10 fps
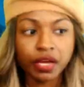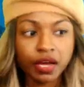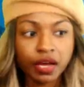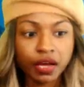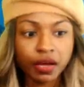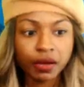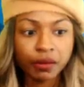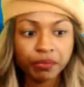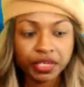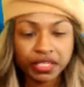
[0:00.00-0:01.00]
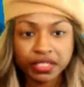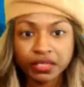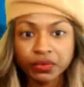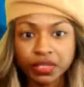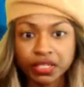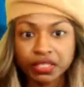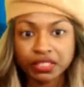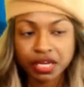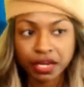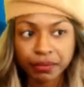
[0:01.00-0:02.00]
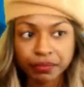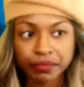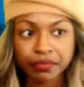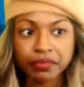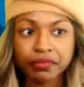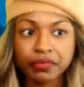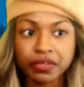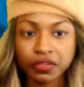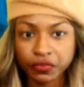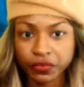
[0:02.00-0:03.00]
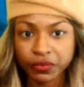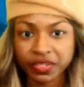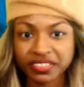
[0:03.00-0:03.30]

But he did a really good job. Luffy won.